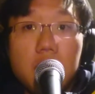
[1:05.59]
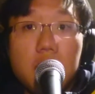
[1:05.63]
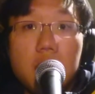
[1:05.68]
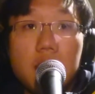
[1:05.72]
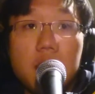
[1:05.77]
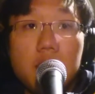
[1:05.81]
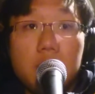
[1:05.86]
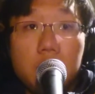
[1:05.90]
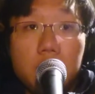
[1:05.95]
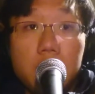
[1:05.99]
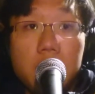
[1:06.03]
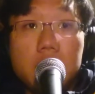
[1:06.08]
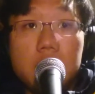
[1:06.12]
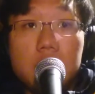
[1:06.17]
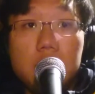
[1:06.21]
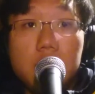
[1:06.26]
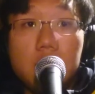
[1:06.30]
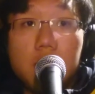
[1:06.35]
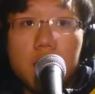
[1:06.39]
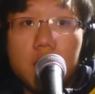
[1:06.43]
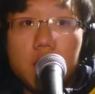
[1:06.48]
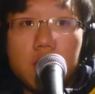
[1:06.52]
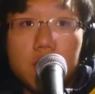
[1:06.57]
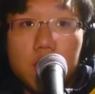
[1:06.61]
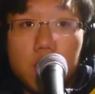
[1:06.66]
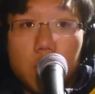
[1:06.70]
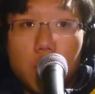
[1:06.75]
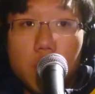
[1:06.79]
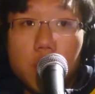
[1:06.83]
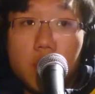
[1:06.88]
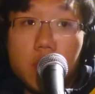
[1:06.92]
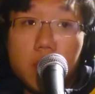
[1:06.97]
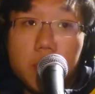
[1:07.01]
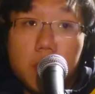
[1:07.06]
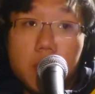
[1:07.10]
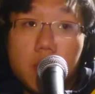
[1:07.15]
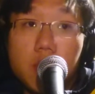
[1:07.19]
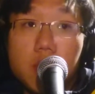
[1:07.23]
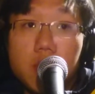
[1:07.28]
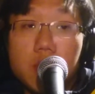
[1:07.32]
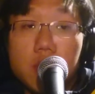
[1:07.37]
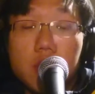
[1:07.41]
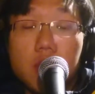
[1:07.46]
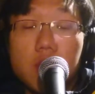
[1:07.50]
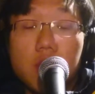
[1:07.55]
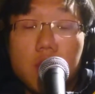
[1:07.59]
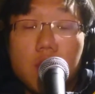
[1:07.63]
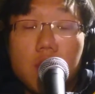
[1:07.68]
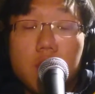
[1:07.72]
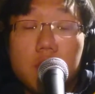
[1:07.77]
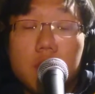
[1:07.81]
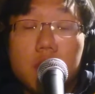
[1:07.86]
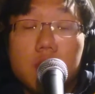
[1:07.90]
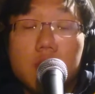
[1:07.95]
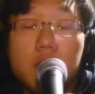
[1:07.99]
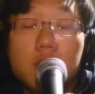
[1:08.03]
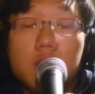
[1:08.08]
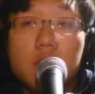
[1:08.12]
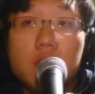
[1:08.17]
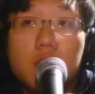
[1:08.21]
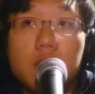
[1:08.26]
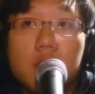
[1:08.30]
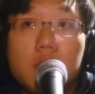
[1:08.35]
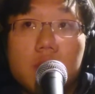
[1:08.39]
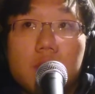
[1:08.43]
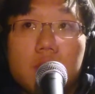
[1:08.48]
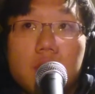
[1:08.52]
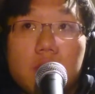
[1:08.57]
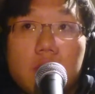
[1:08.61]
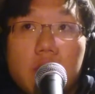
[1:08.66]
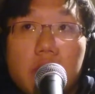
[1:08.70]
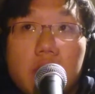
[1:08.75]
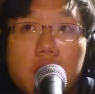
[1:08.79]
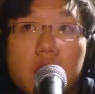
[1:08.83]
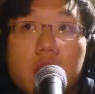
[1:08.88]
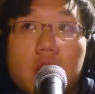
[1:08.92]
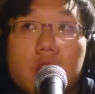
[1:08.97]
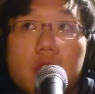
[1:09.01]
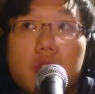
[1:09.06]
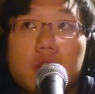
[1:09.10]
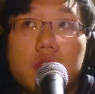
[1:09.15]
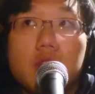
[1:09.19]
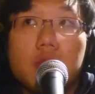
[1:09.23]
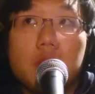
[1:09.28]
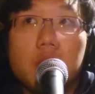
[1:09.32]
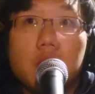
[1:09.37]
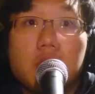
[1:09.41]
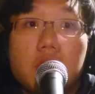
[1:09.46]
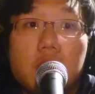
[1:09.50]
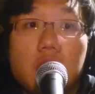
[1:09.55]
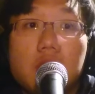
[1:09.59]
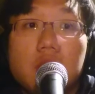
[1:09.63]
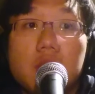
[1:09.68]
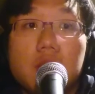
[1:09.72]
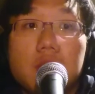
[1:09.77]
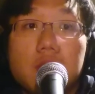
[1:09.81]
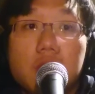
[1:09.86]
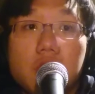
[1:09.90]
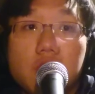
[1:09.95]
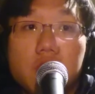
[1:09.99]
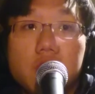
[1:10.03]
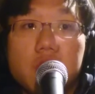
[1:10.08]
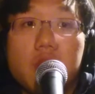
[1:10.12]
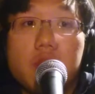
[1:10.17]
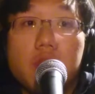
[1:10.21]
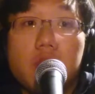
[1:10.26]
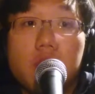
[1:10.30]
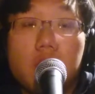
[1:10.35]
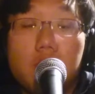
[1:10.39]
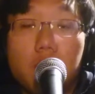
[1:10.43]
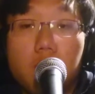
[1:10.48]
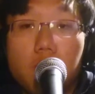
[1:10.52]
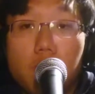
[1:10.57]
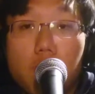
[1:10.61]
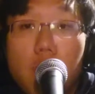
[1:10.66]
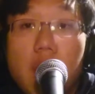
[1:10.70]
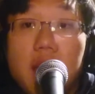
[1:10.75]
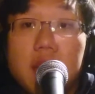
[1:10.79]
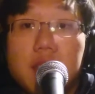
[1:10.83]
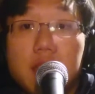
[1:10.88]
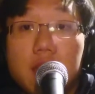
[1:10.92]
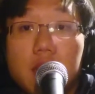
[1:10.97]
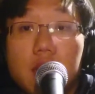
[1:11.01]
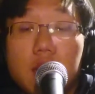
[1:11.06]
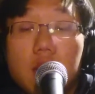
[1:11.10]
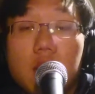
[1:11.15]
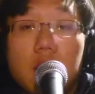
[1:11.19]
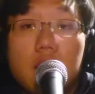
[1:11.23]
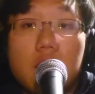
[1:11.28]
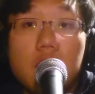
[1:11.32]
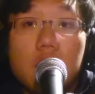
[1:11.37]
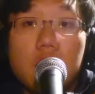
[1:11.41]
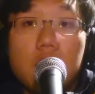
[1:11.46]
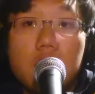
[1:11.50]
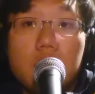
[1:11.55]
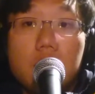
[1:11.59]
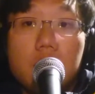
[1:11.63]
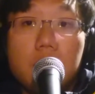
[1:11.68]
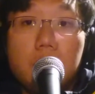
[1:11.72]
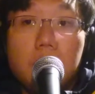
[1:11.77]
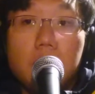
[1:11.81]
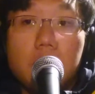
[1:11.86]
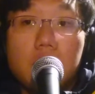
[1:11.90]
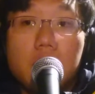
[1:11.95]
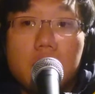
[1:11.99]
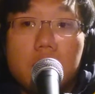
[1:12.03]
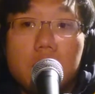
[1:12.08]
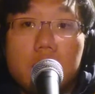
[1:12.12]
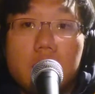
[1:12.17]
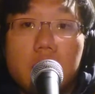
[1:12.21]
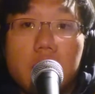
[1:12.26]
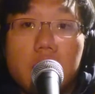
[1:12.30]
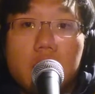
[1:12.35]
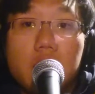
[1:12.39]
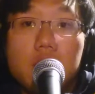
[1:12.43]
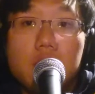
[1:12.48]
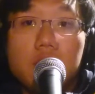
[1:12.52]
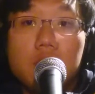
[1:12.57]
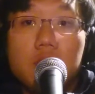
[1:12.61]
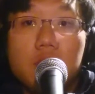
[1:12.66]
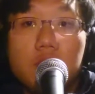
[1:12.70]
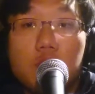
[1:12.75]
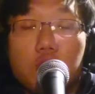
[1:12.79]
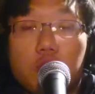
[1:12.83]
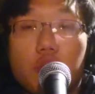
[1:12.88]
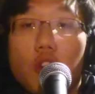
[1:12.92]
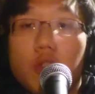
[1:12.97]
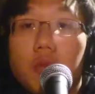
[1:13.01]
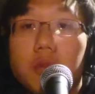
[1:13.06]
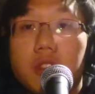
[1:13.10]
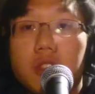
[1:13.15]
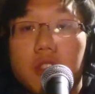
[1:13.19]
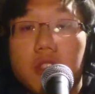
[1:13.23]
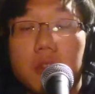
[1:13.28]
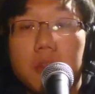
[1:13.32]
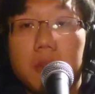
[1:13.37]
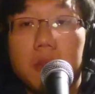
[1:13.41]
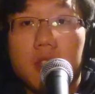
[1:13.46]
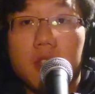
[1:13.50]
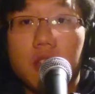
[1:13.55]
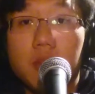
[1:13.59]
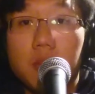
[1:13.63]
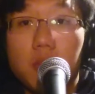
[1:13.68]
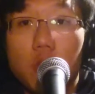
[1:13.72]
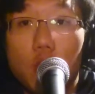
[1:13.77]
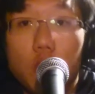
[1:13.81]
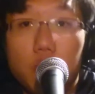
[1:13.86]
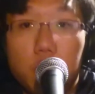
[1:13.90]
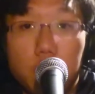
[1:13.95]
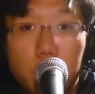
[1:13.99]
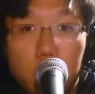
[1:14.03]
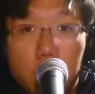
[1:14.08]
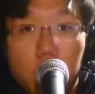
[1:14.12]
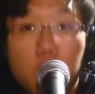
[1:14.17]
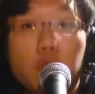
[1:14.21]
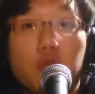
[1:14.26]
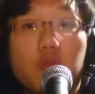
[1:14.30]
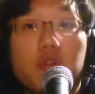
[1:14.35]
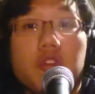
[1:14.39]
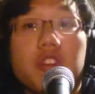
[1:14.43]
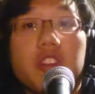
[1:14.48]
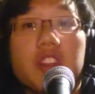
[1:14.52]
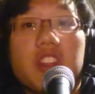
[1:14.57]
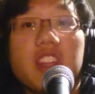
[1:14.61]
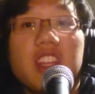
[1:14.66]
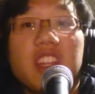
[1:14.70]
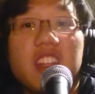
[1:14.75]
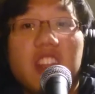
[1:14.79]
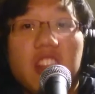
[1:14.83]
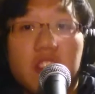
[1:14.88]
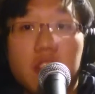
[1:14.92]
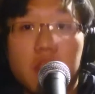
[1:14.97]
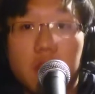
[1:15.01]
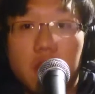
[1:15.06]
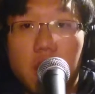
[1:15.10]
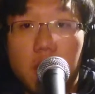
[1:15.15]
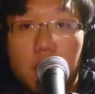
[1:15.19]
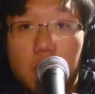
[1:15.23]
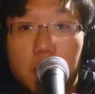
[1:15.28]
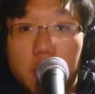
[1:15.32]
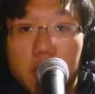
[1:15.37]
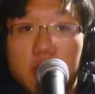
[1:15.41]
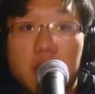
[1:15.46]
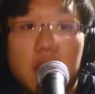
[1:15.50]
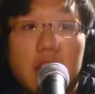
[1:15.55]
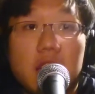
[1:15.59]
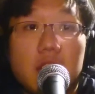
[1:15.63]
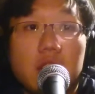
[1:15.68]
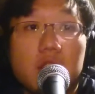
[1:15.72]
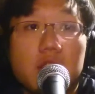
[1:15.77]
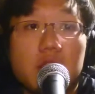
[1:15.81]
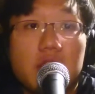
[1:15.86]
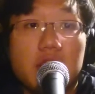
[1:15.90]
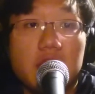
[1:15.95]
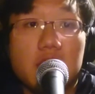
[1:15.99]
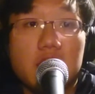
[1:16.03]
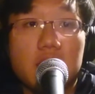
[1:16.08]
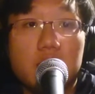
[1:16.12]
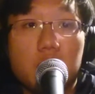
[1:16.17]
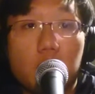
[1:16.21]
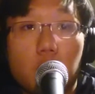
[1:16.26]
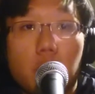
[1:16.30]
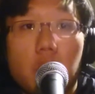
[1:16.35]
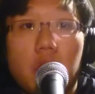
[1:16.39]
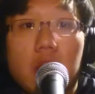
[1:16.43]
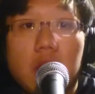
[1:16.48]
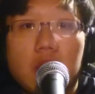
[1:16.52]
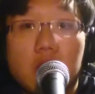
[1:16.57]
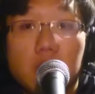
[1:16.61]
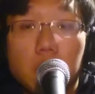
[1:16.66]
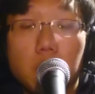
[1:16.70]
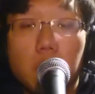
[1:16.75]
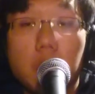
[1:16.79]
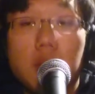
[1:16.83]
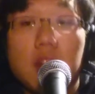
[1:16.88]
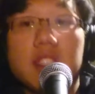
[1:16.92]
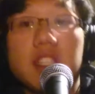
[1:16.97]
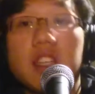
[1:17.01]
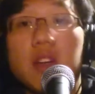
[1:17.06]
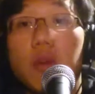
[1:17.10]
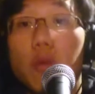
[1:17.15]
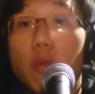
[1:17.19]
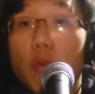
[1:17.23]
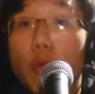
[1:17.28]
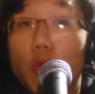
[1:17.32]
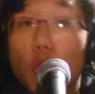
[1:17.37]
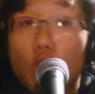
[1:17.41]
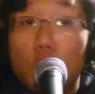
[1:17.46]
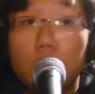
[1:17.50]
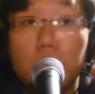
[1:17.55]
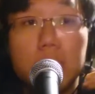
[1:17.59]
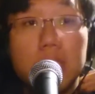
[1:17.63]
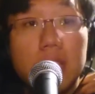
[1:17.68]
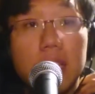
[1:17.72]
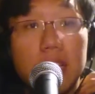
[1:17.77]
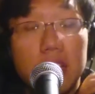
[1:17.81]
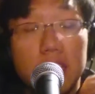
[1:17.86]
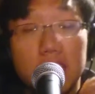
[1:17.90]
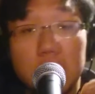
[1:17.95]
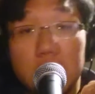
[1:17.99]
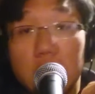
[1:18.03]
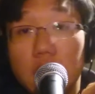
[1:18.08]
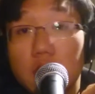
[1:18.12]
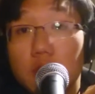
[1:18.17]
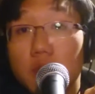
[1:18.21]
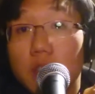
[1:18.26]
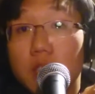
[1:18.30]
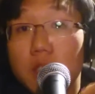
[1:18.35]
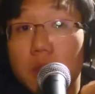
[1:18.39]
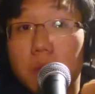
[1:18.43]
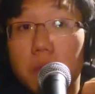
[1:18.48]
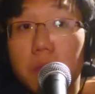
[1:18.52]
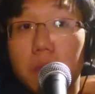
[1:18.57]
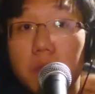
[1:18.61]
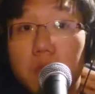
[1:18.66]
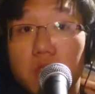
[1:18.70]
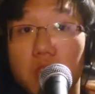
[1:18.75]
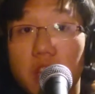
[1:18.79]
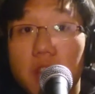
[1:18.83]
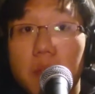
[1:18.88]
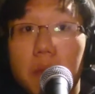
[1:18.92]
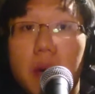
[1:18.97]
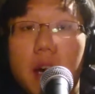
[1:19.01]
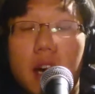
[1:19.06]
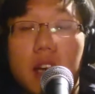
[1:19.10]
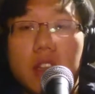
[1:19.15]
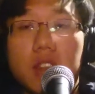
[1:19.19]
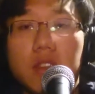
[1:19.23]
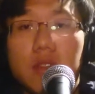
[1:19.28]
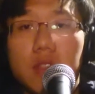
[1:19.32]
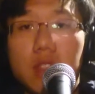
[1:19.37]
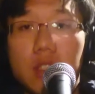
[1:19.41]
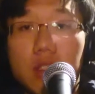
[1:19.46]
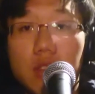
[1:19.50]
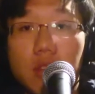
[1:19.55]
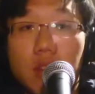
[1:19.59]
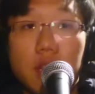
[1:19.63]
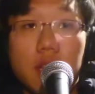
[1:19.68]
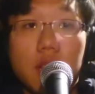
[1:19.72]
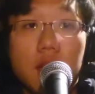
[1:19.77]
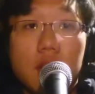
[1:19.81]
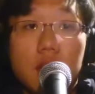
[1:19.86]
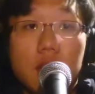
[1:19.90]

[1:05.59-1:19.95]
And the reason it is, though, is because it often encourages recursive degenerate writing, because then tropes just become overused and they just get recycled and it gets worse and worse and it warps and exaggerates certain parts of the story.